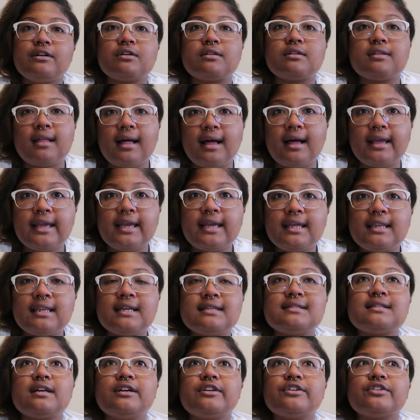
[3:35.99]
client
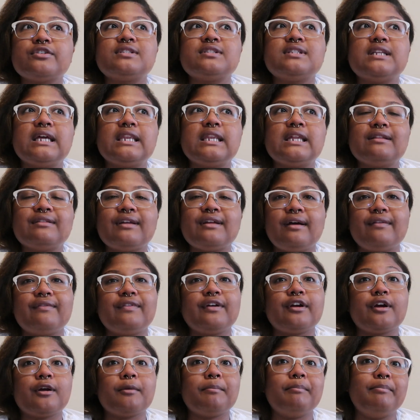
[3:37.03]
is understanding that
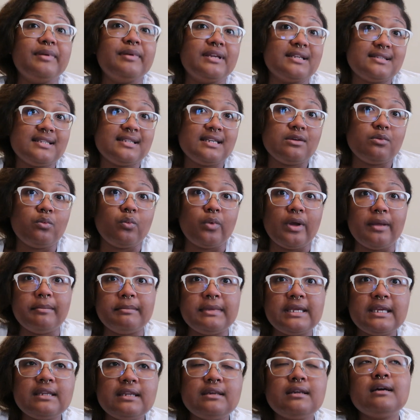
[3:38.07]
they're busy
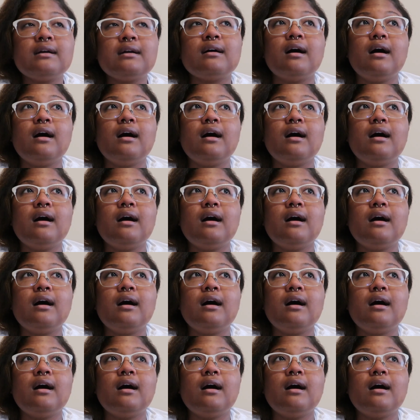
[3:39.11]
women.